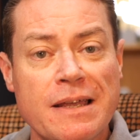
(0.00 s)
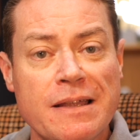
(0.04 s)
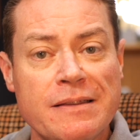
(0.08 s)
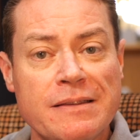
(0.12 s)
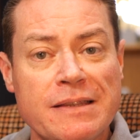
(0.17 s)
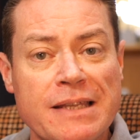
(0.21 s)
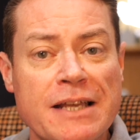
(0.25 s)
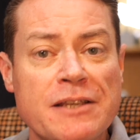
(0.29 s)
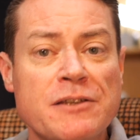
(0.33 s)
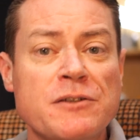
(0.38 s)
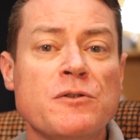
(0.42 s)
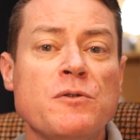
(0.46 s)

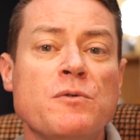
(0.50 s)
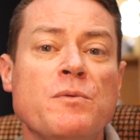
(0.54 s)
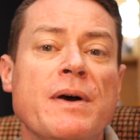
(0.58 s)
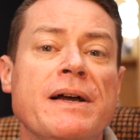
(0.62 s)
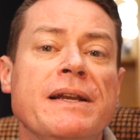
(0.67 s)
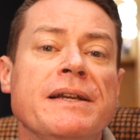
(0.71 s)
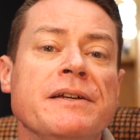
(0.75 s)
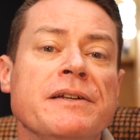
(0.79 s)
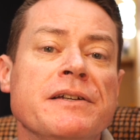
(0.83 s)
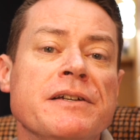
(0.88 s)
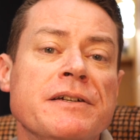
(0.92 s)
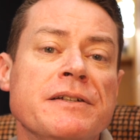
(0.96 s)
That's all
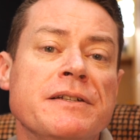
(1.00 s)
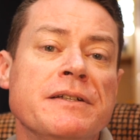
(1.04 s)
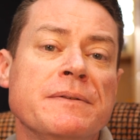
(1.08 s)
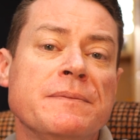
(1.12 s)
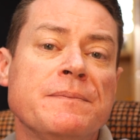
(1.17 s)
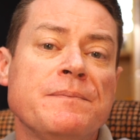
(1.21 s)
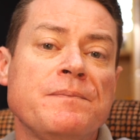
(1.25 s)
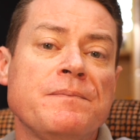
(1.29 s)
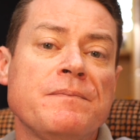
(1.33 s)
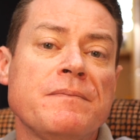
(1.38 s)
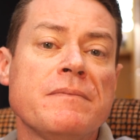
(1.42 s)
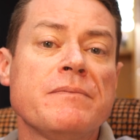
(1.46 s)
well and good,
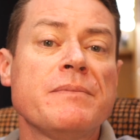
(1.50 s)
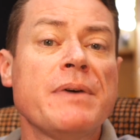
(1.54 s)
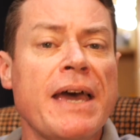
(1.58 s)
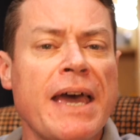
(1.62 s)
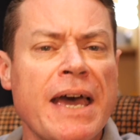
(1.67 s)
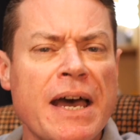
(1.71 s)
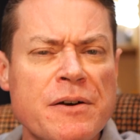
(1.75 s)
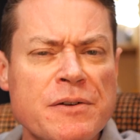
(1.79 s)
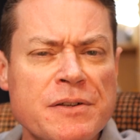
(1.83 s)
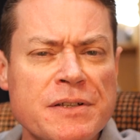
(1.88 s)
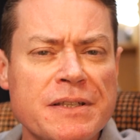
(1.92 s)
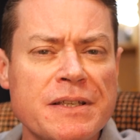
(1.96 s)
but
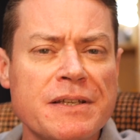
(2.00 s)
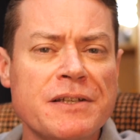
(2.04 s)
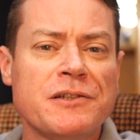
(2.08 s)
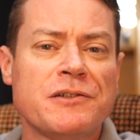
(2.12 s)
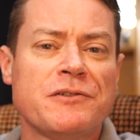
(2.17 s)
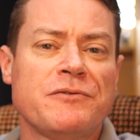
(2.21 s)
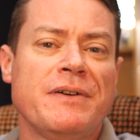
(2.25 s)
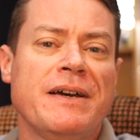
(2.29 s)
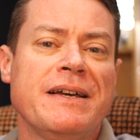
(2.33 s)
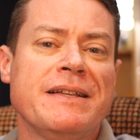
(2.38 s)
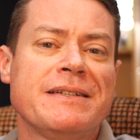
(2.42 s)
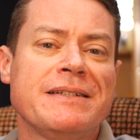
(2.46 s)
how does this
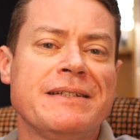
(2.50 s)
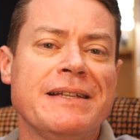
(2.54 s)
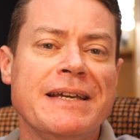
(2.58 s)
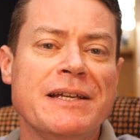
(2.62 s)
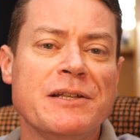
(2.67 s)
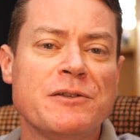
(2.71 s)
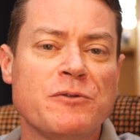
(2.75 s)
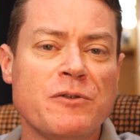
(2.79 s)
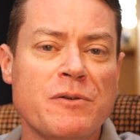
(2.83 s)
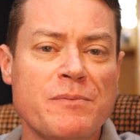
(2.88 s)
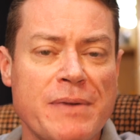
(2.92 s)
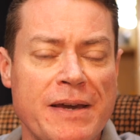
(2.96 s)

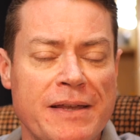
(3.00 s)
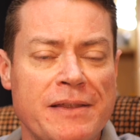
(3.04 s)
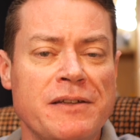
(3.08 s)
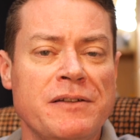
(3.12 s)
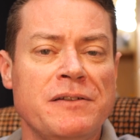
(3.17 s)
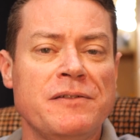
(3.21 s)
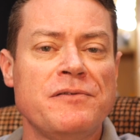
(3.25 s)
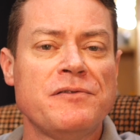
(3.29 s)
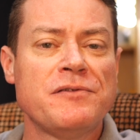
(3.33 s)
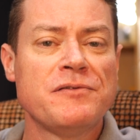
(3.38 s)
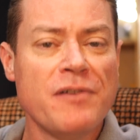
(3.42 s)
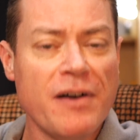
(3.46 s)
translate to a
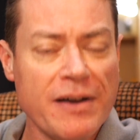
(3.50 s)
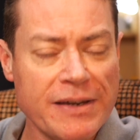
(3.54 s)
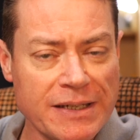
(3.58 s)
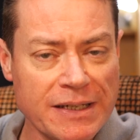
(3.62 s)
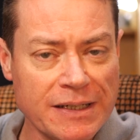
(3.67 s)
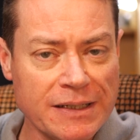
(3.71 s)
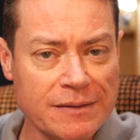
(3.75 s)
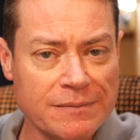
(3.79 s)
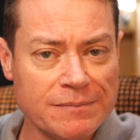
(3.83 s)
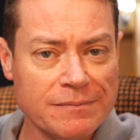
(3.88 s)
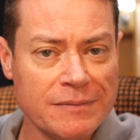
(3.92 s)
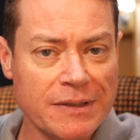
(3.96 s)
method of
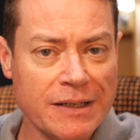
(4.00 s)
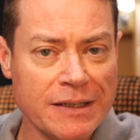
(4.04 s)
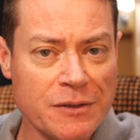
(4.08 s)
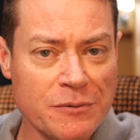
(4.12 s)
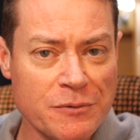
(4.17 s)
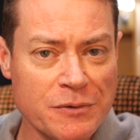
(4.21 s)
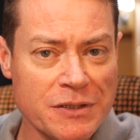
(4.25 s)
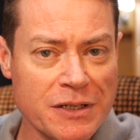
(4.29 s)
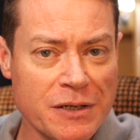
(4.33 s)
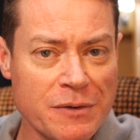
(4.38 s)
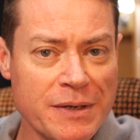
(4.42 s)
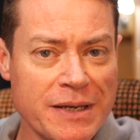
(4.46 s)
drying, I
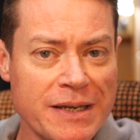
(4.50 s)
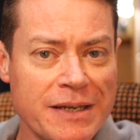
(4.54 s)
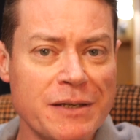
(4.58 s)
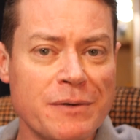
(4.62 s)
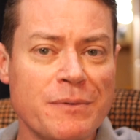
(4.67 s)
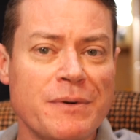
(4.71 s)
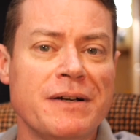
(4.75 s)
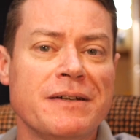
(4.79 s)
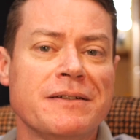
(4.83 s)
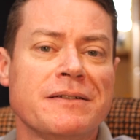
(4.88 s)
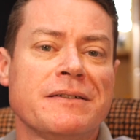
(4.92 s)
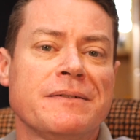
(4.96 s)
also hear
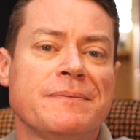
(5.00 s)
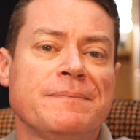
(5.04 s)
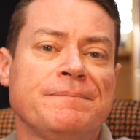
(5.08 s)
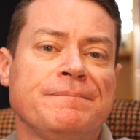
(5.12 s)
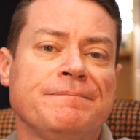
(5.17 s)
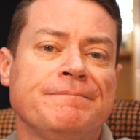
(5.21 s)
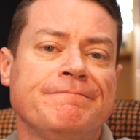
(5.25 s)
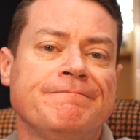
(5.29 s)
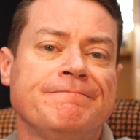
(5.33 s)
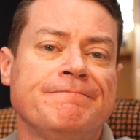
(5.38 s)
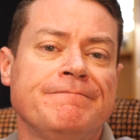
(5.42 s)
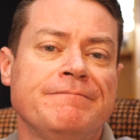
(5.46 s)
you ask.
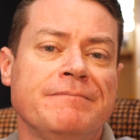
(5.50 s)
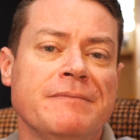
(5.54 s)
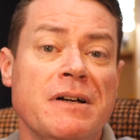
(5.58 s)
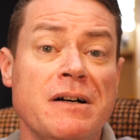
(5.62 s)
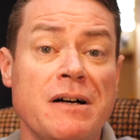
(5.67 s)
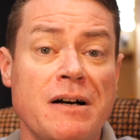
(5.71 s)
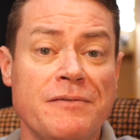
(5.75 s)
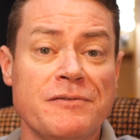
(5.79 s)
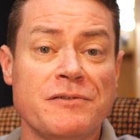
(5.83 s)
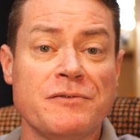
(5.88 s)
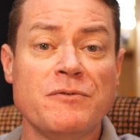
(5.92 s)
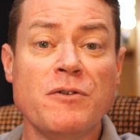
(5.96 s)

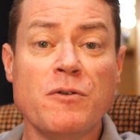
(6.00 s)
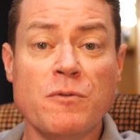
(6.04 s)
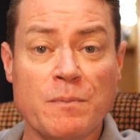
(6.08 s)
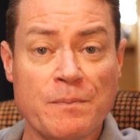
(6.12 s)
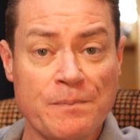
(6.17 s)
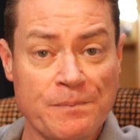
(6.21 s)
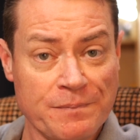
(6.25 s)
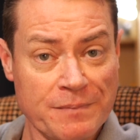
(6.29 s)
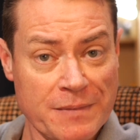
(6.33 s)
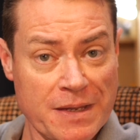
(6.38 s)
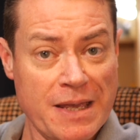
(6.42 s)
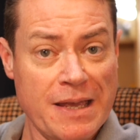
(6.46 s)
After
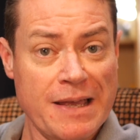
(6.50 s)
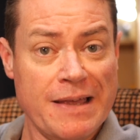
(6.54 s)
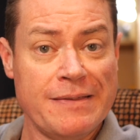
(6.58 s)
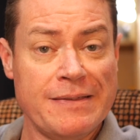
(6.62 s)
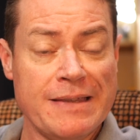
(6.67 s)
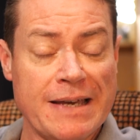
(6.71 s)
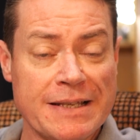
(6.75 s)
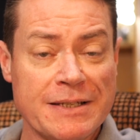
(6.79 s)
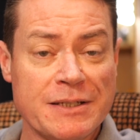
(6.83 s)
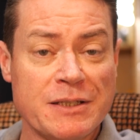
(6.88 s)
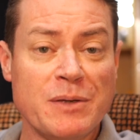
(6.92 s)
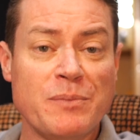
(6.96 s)
all,
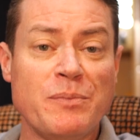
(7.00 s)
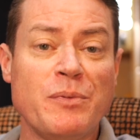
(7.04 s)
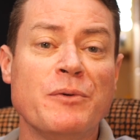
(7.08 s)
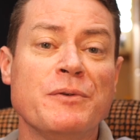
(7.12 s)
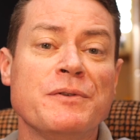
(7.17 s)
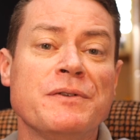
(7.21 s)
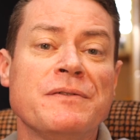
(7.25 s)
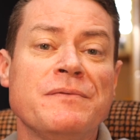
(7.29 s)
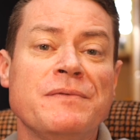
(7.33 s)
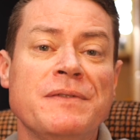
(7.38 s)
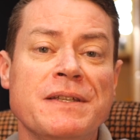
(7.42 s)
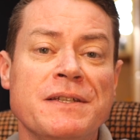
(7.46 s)
that's the
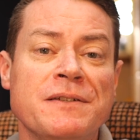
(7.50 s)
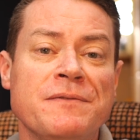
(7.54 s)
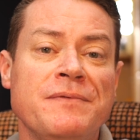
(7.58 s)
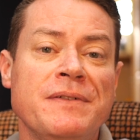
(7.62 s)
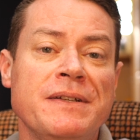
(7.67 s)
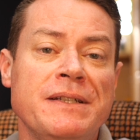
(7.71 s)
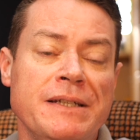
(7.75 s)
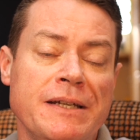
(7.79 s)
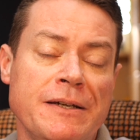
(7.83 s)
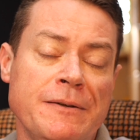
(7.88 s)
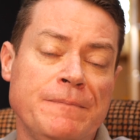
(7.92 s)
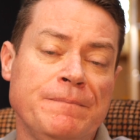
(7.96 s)
point of this
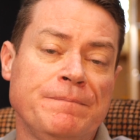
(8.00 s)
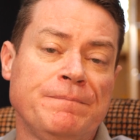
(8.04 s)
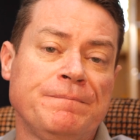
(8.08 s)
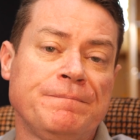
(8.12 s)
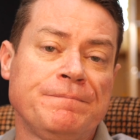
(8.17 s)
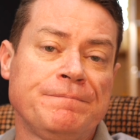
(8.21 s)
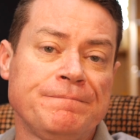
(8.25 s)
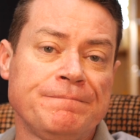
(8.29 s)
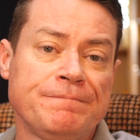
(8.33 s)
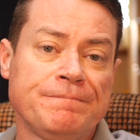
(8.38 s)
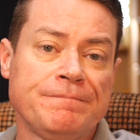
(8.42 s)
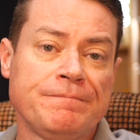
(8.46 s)
video.
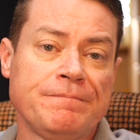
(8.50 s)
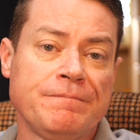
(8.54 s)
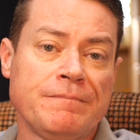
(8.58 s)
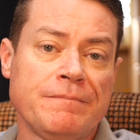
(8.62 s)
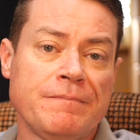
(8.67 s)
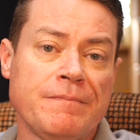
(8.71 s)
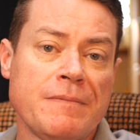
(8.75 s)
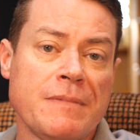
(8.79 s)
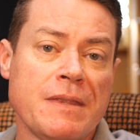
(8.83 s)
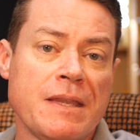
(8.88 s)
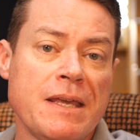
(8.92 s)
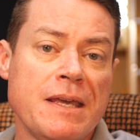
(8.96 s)

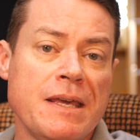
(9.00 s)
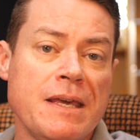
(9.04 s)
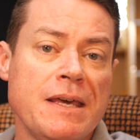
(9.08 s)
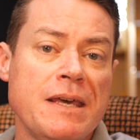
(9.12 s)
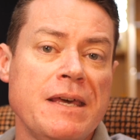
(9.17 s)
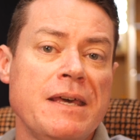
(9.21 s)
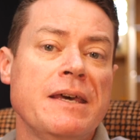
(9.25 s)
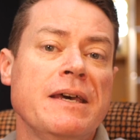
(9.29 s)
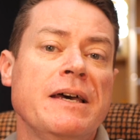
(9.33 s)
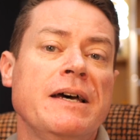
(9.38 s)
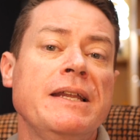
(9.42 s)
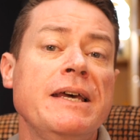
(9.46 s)

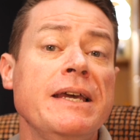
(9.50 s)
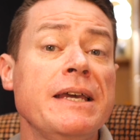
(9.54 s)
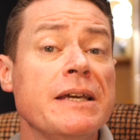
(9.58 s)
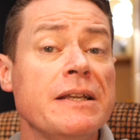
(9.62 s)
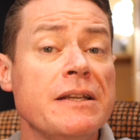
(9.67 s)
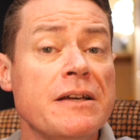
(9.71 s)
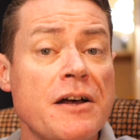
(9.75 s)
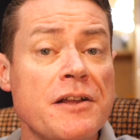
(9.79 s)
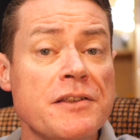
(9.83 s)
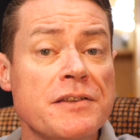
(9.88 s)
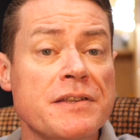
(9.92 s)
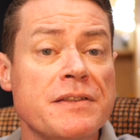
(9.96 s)
And I can
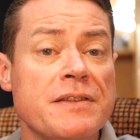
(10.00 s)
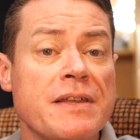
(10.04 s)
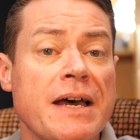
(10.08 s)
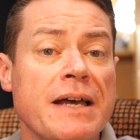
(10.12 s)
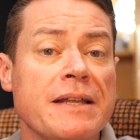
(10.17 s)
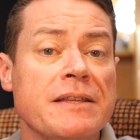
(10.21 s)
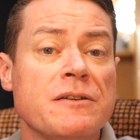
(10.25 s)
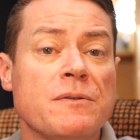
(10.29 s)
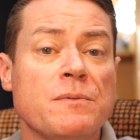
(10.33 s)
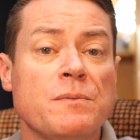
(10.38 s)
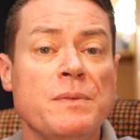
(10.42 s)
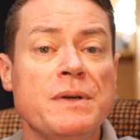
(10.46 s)
answer
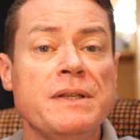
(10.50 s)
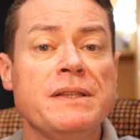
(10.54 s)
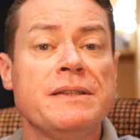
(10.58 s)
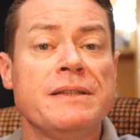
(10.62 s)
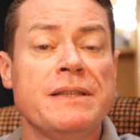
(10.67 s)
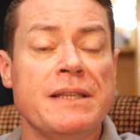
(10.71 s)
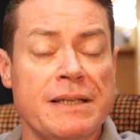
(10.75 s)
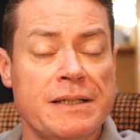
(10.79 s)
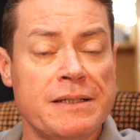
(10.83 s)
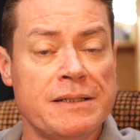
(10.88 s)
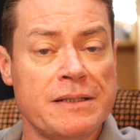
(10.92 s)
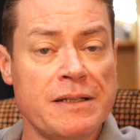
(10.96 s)
that with
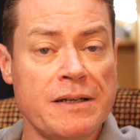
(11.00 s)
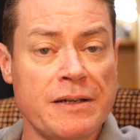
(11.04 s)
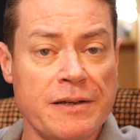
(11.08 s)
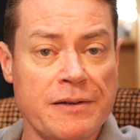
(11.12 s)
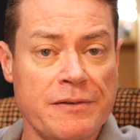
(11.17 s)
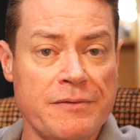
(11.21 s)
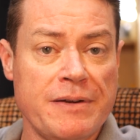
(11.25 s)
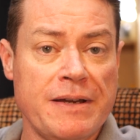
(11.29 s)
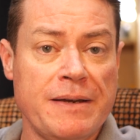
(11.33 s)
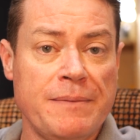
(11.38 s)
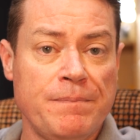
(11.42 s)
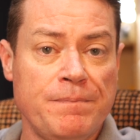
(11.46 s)
this
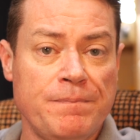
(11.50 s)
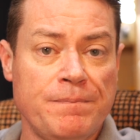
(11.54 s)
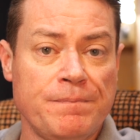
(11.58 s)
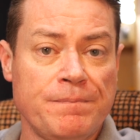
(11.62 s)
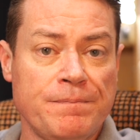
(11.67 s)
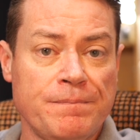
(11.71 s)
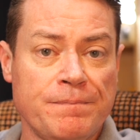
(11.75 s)
diagram.